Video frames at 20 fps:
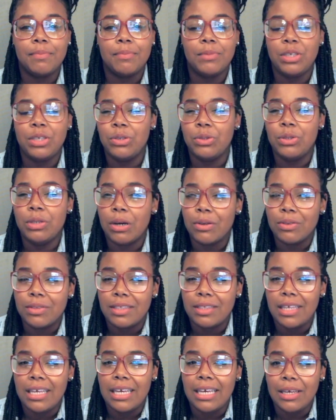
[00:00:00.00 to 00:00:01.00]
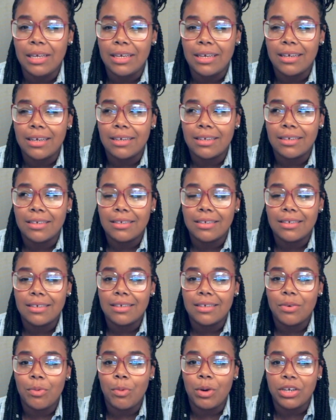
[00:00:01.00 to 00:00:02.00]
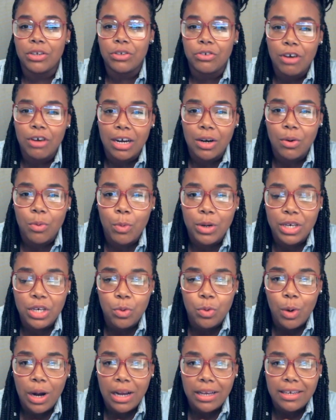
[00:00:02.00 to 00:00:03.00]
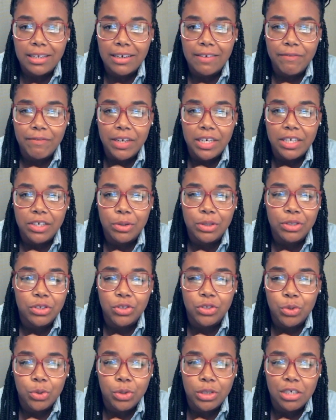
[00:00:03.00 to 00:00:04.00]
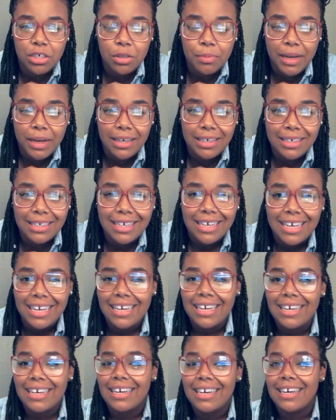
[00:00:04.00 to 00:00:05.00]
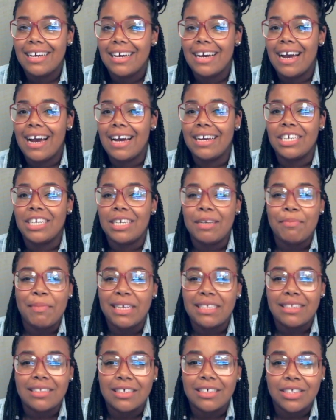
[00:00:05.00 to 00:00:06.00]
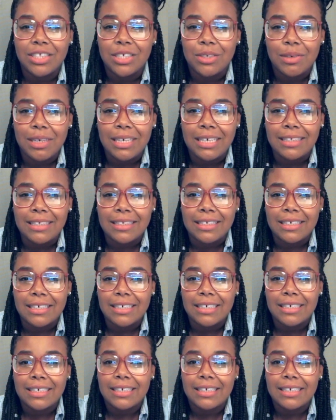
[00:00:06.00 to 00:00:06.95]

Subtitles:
you don't see when you're watching a video or tutorial about it, and it makes it look so easy.